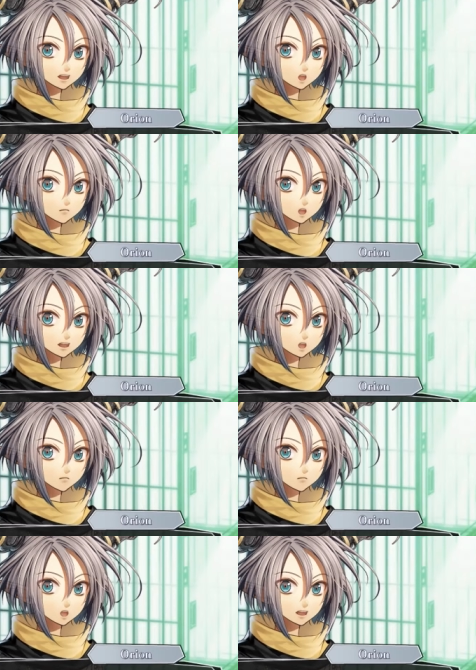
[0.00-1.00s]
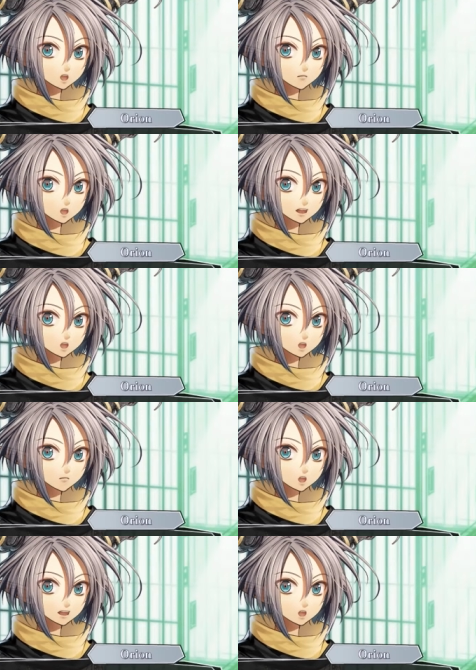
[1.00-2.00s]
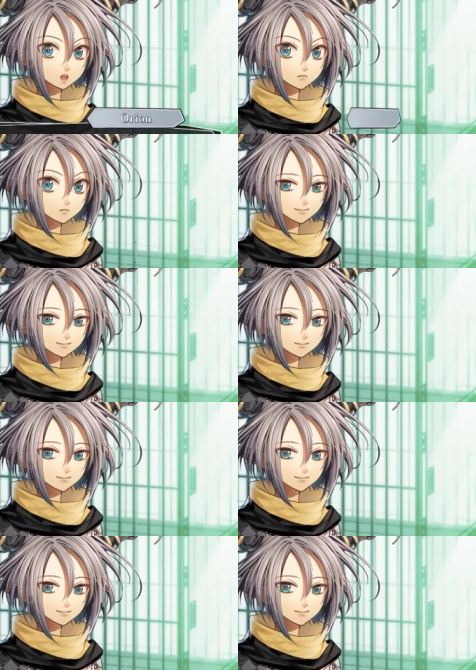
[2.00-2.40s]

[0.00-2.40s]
Are you okay? Can you still see me?